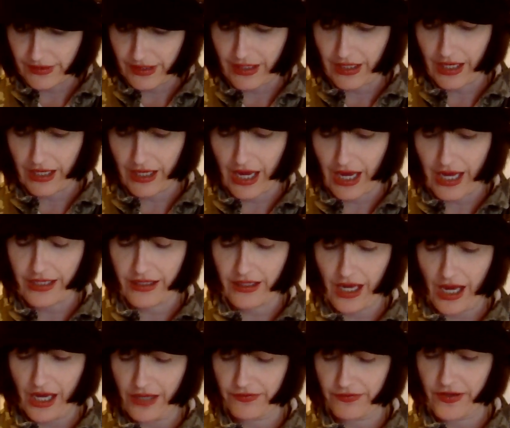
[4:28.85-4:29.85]

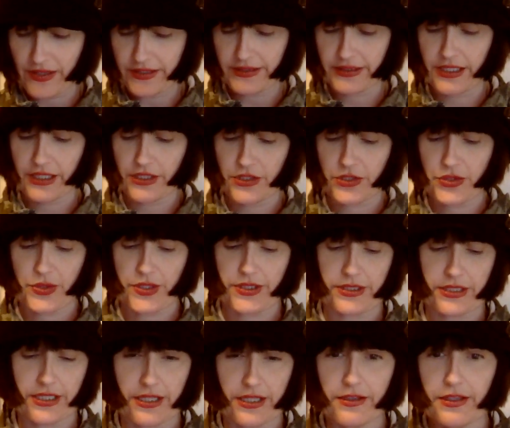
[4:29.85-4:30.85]
I find it
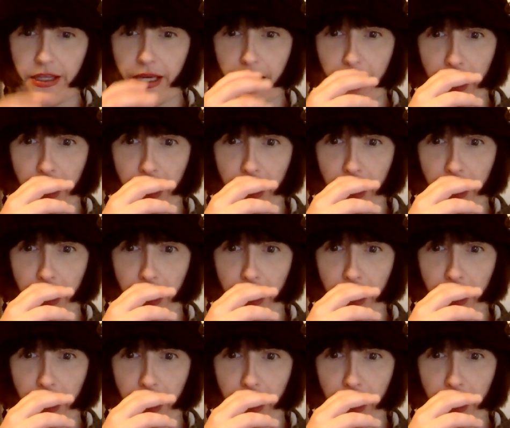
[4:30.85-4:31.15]
interesting that